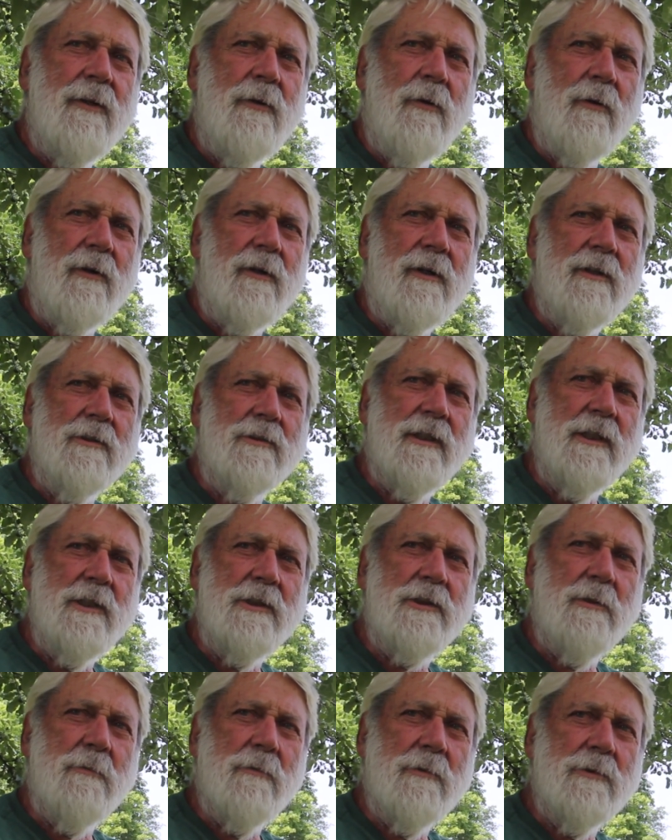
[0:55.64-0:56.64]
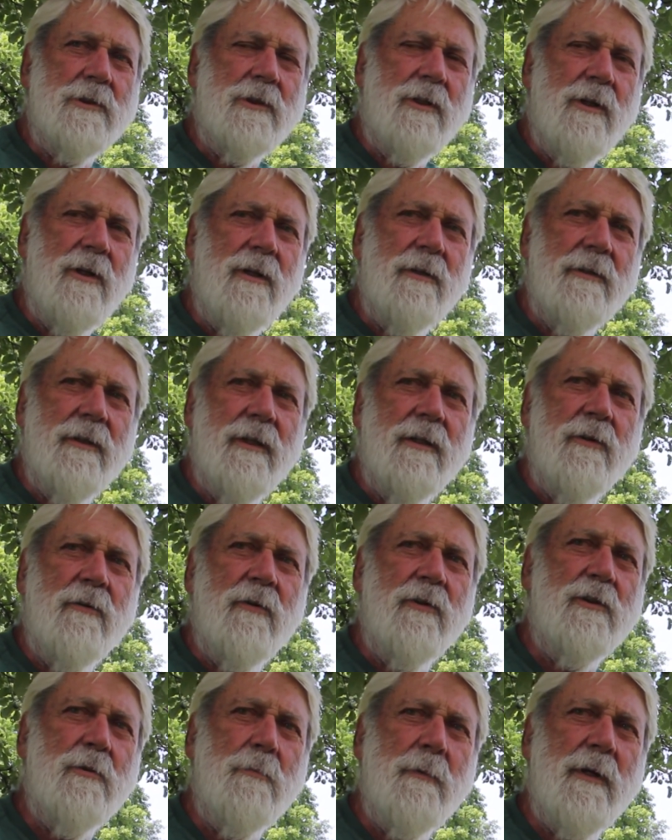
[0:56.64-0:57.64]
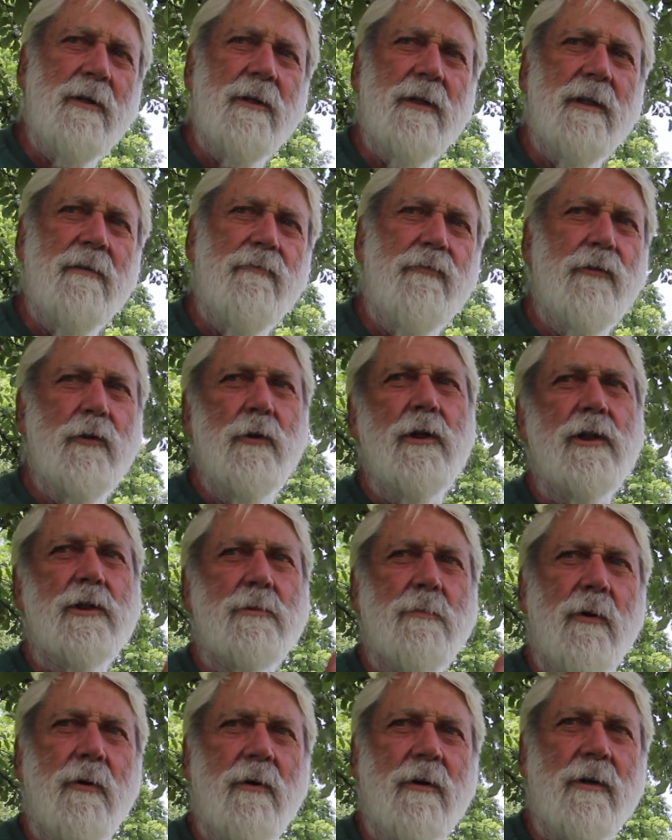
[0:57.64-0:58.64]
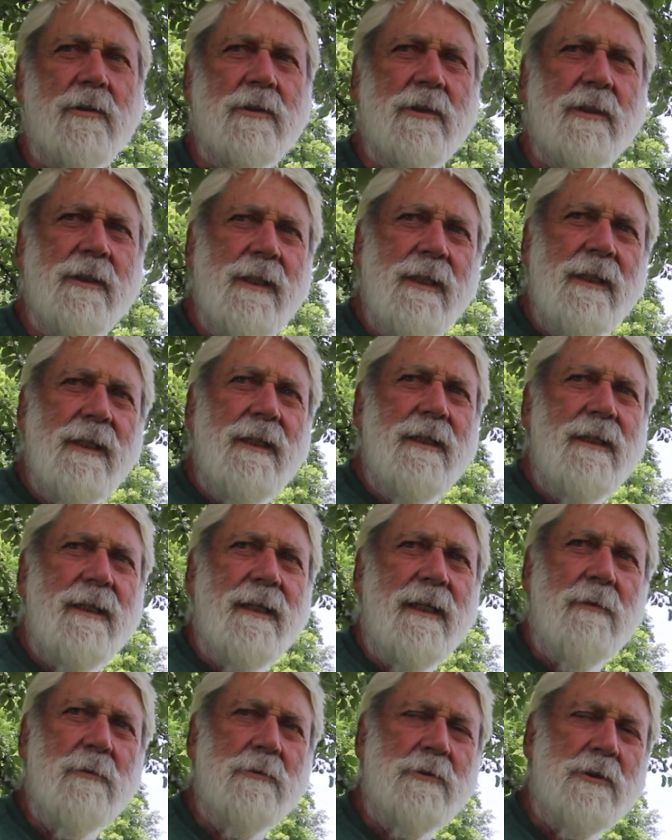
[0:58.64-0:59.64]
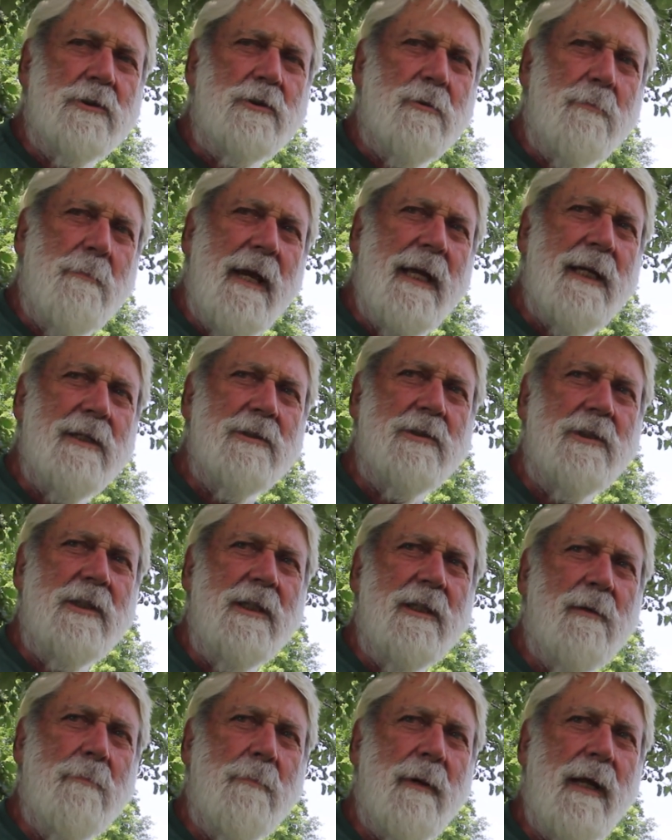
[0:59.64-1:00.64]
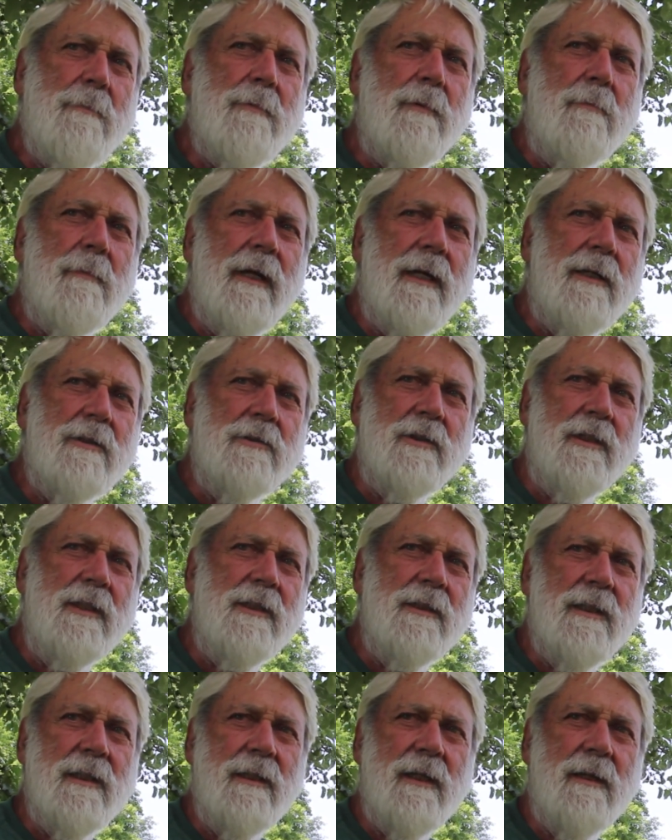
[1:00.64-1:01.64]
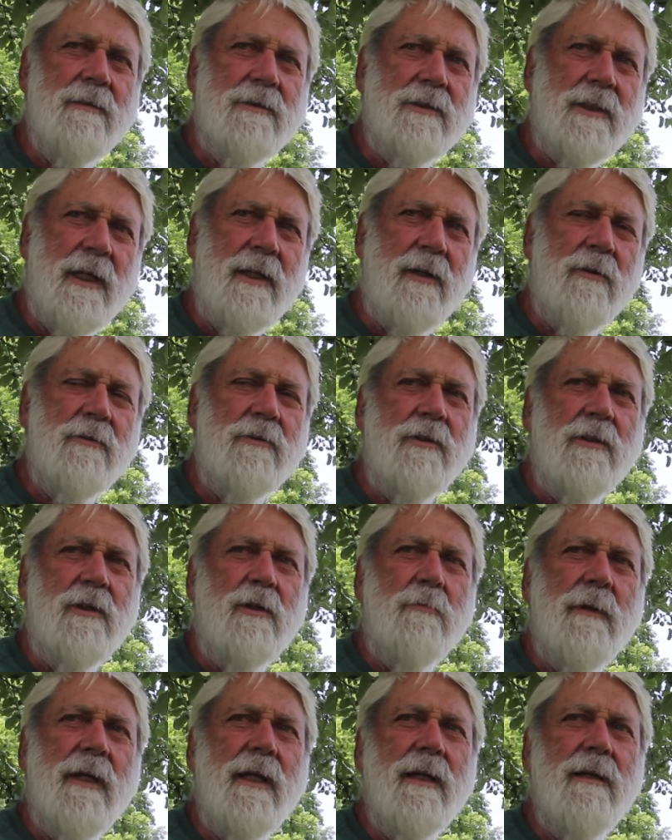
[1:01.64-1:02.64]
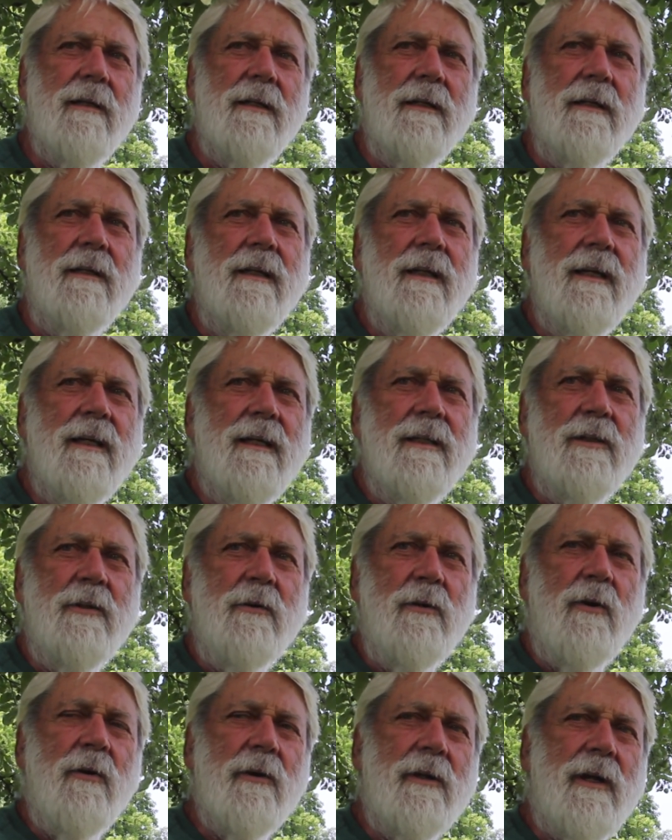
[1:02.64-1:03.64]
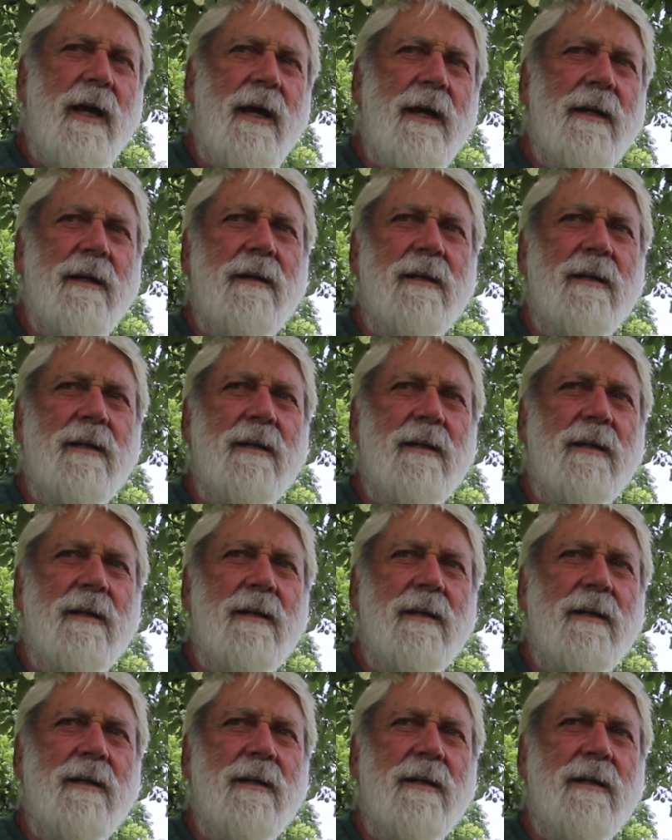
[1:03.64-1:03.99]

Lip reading: organization that was called North American Fruit Explorers. And it was just a magazine, a paper magazine that they sent out to you in the mail, and you'd look at